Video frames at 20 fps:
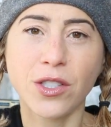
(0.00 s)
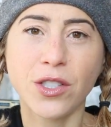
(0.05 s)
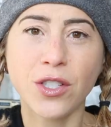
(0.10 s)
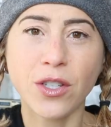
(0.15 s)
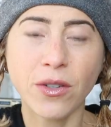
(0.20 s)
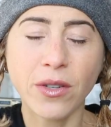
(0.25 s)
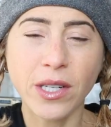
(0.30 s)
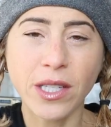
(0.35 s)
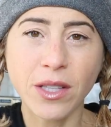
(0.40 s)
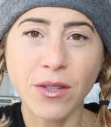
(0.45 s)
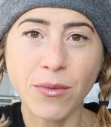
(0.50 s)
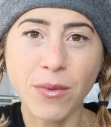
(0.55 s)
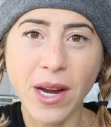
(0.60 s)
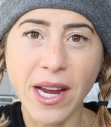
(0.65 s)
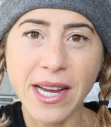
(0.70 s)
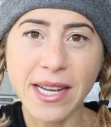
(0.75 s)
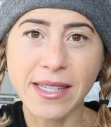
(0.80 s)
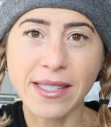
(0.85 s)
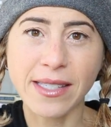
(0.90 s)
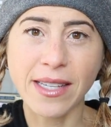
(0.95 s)
During the
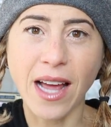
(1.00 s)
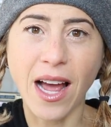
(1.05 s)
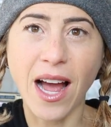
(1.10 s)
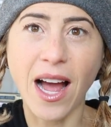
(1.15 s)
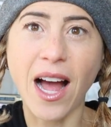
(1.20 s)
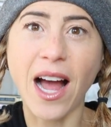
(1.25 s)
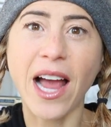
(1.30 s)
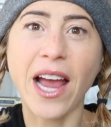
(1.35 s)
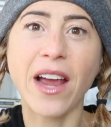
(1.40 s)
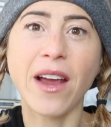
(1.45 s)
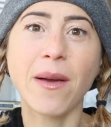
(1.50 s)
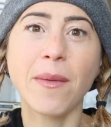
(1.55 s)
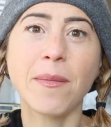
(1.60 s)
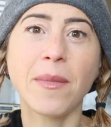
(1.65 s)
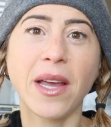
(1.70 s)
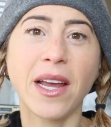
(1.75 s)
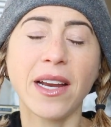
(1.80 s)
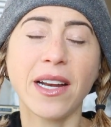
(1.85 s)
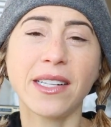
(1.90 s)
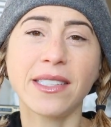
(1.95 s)
race, I
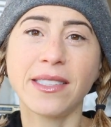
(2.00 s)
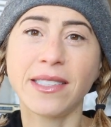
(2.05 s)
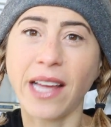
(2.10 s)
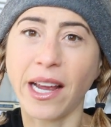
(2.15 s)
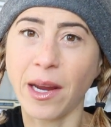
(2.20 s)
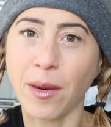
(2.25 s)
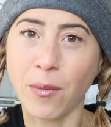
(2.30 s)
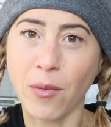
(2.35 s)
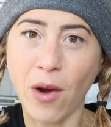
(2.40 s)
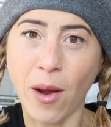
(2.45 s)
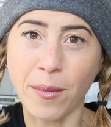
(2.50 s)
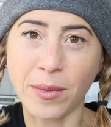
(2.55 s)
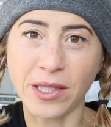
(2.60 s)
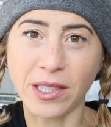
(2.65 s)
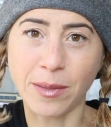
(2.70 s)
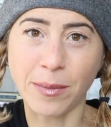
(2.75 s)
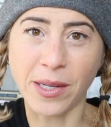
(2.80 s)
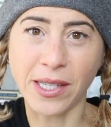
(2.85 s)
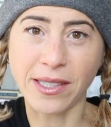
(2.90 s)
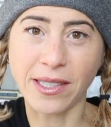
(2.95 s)
made a second promise
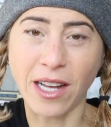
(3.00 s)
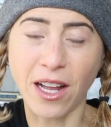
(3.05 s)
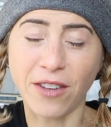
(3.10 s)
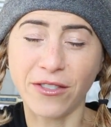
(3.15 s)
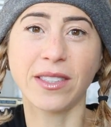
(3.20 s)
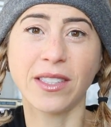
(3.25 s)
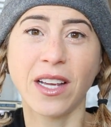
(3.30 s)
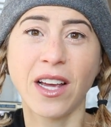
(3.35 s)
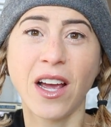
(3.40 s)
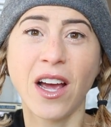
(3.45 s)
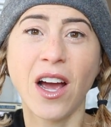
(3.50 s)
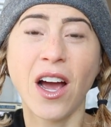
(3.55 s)
to myself.